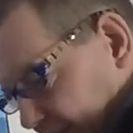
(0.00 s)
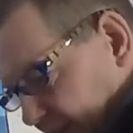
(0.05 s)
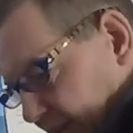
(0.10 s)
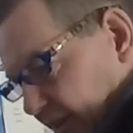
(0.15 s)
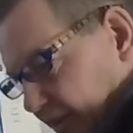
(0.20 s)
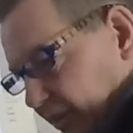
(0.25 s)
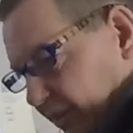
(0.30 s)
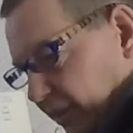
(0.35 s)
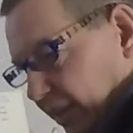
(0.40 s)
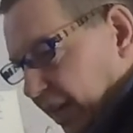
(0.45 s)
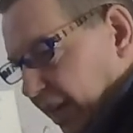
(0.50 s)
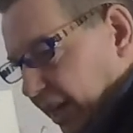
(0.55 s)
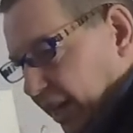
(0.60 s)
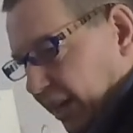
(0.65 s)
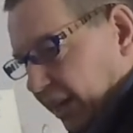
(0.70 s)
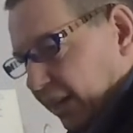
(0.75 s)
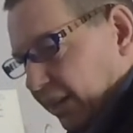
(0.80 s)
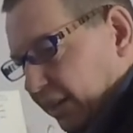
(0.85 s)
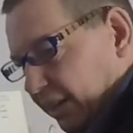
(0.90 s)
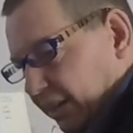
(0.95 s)

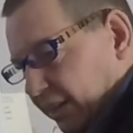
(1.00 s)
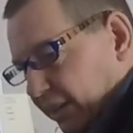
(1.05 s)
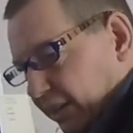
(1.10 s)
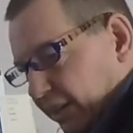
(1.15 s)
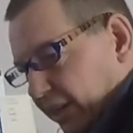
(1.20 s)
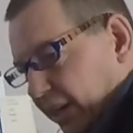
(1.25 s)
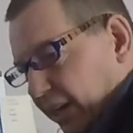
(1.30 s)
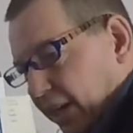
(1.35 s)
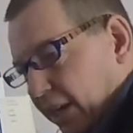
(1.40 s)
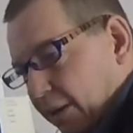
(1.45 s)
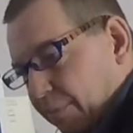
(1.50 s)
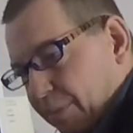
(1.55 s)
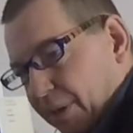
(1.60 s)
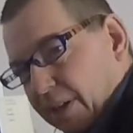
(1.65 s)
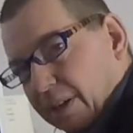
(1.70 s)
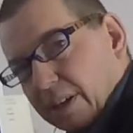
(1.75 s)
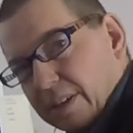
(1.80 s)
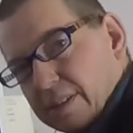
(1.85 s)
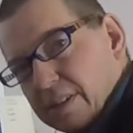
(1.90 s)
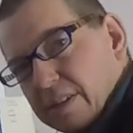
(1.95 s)
that, and it'd be
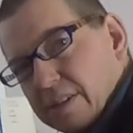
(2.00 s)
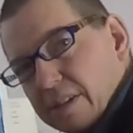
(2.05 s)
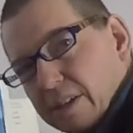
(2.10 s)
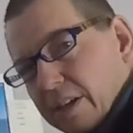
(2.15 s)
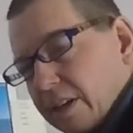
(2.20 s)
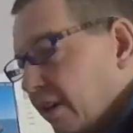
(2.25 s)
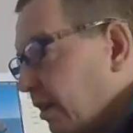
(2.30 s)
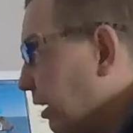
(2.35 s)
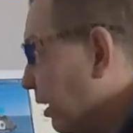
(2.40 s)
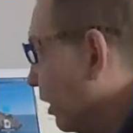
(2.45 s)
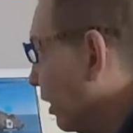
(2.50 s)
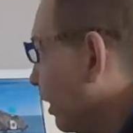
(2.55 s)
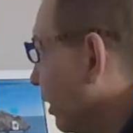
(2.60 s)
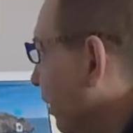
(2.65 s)
nice and secure